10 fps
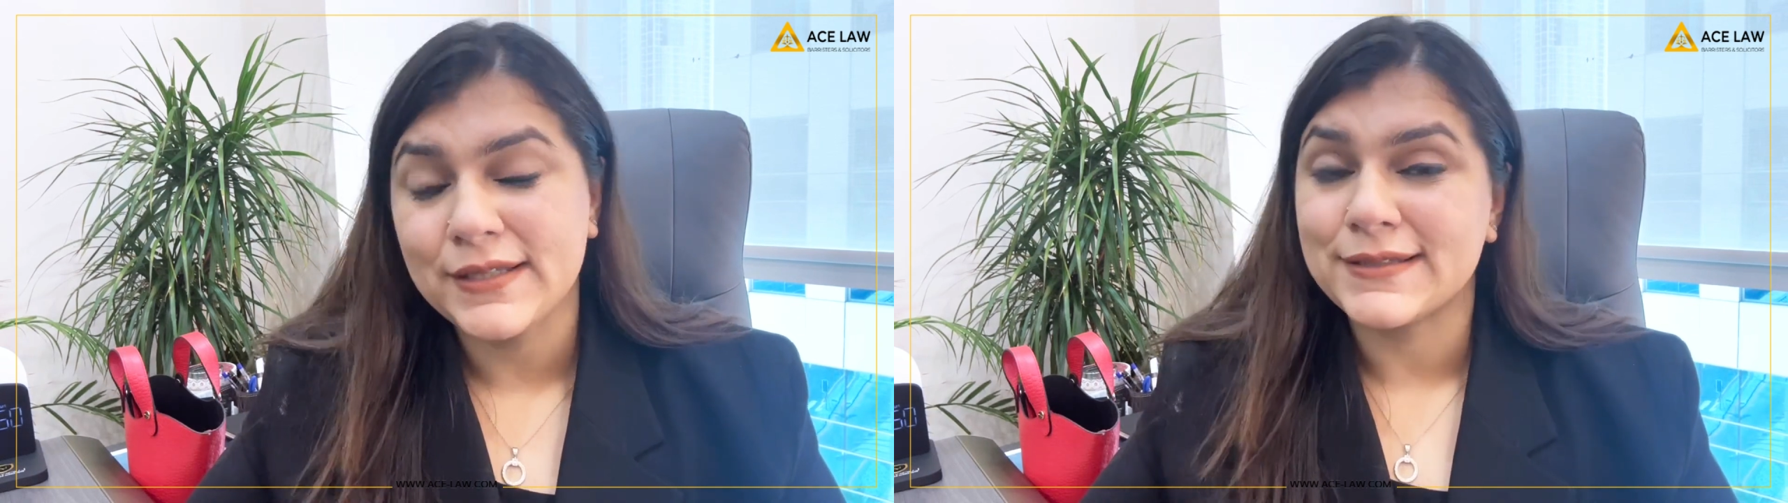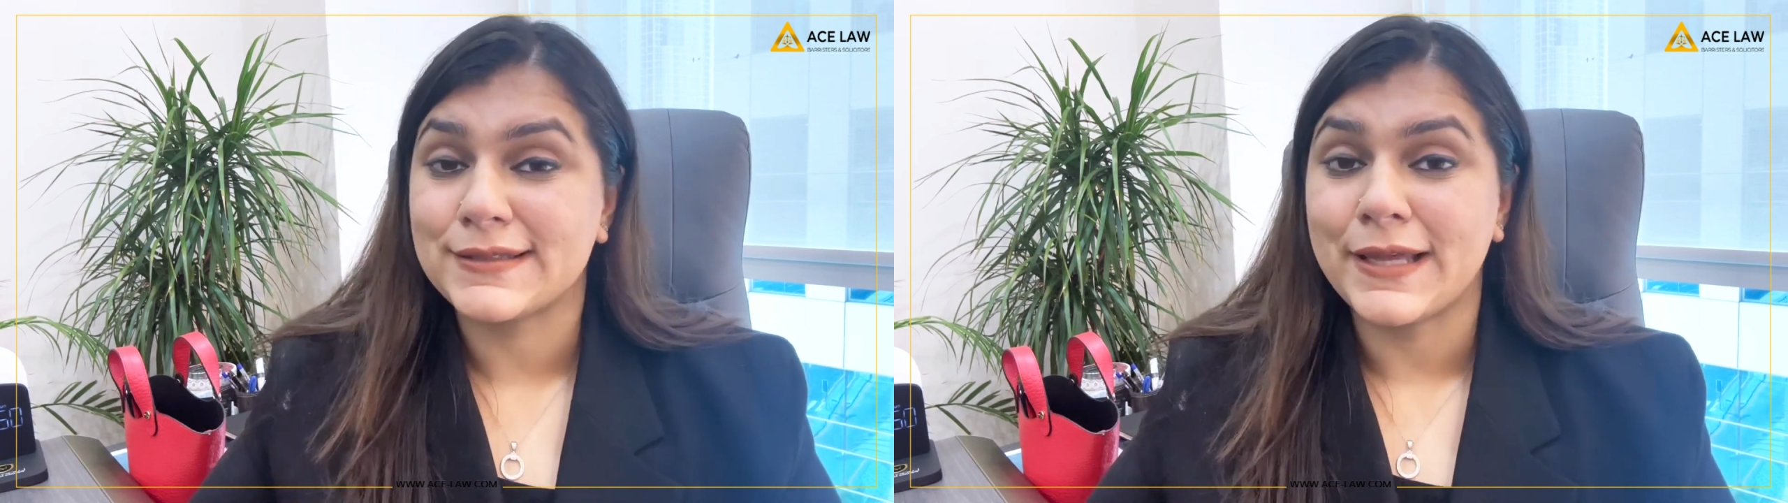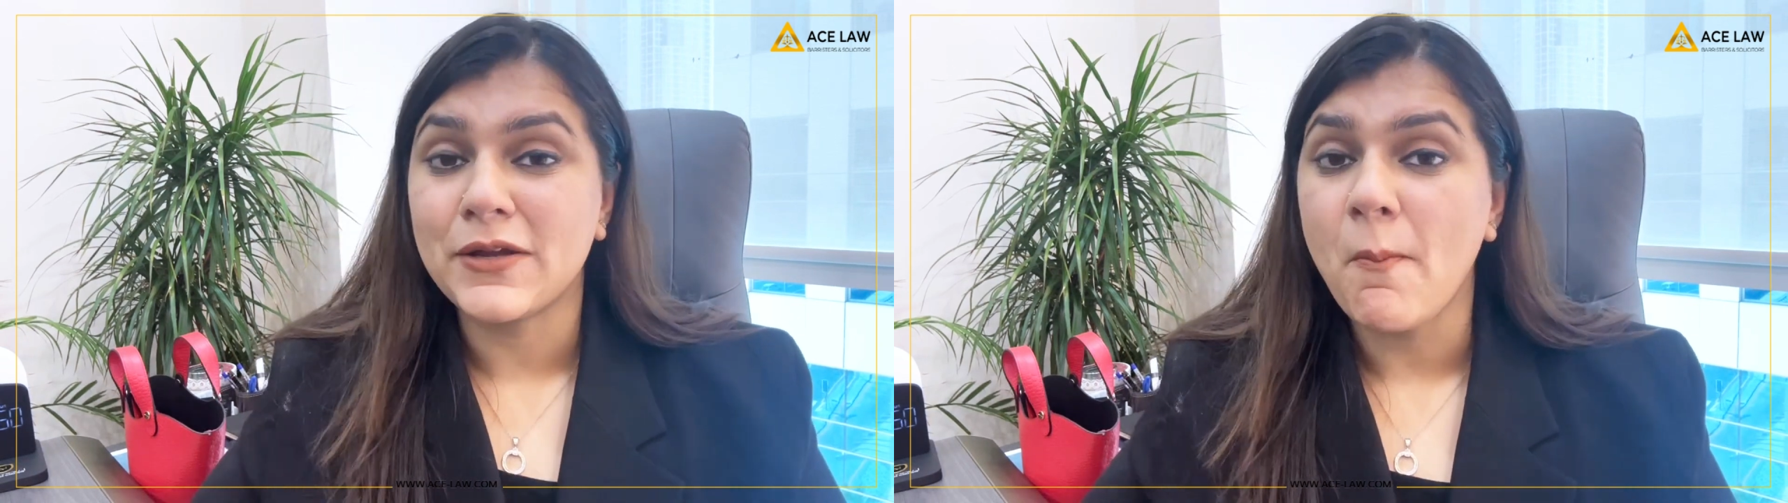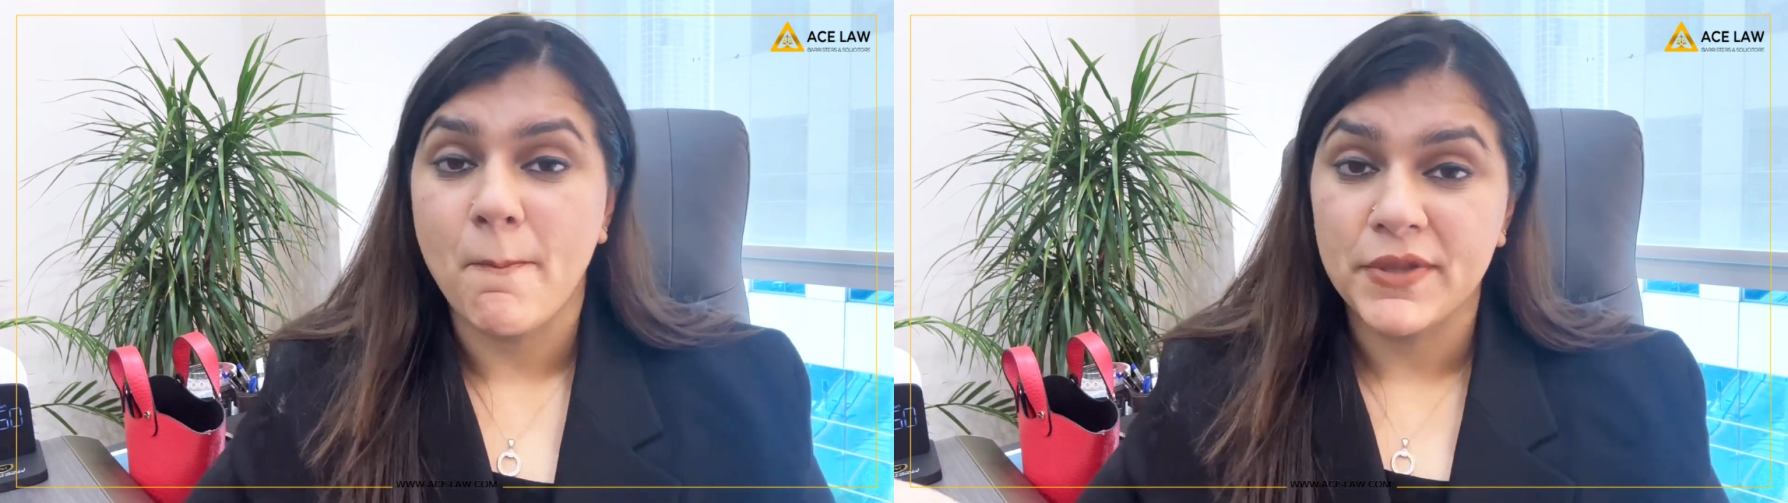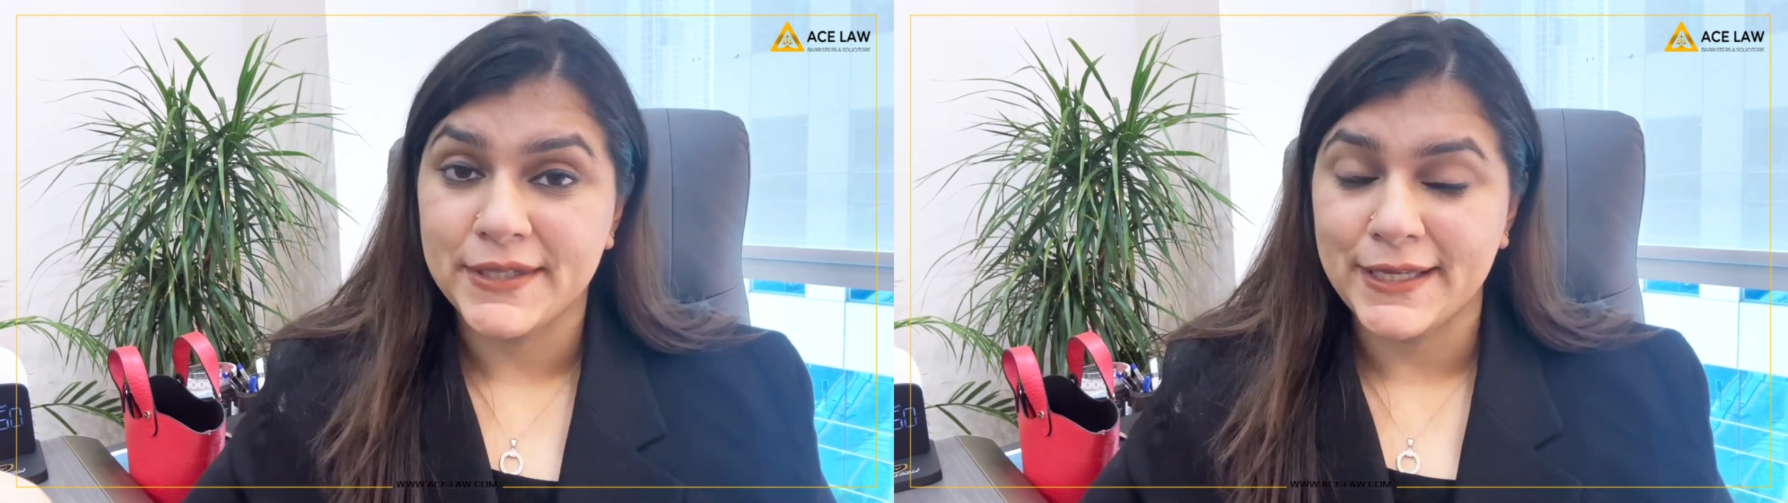it's like a
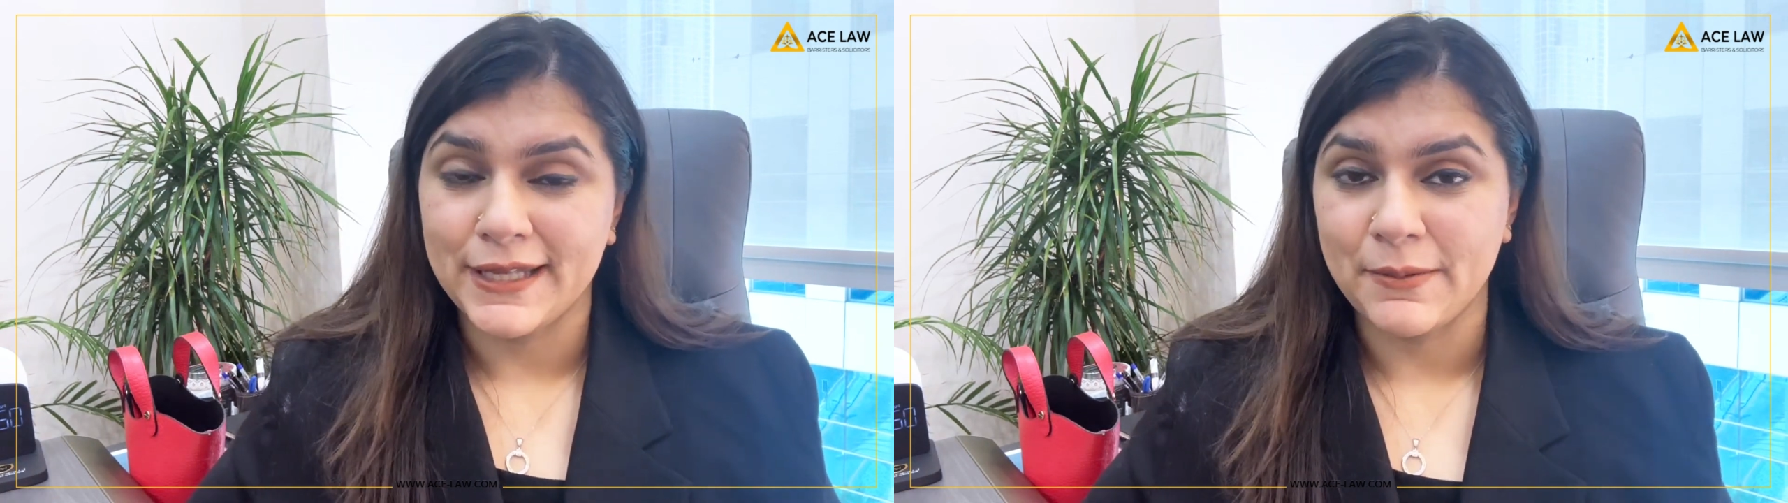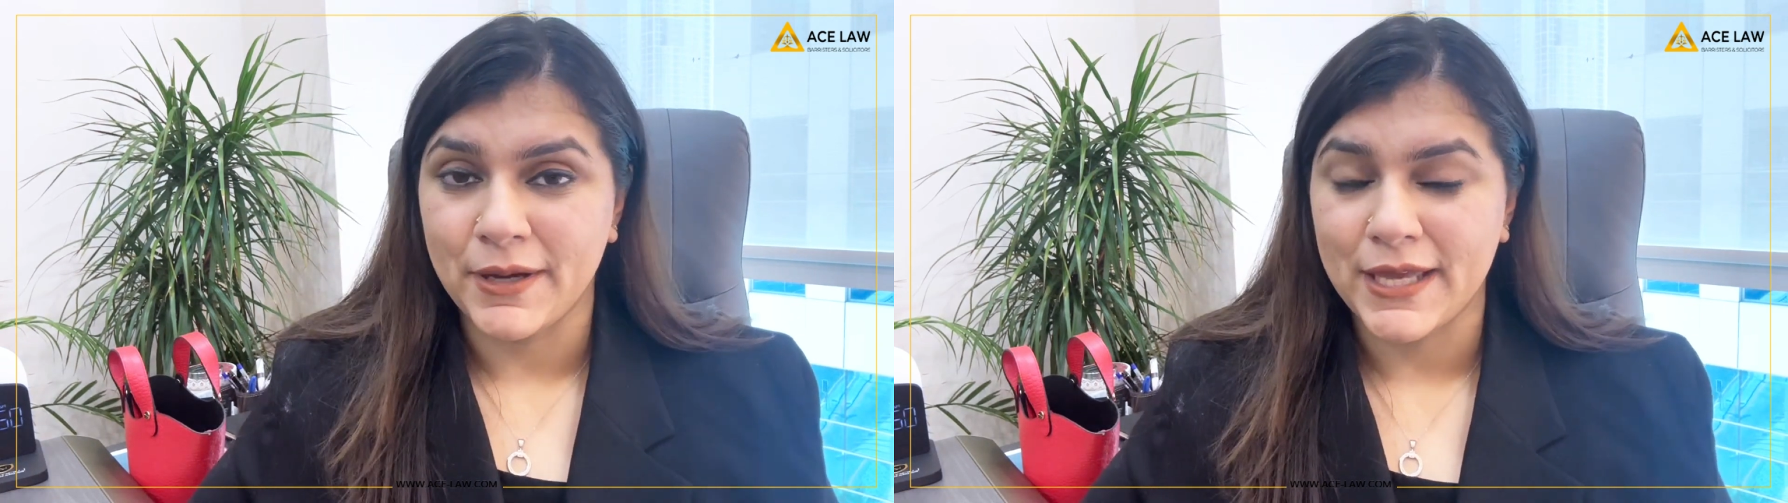mini LMI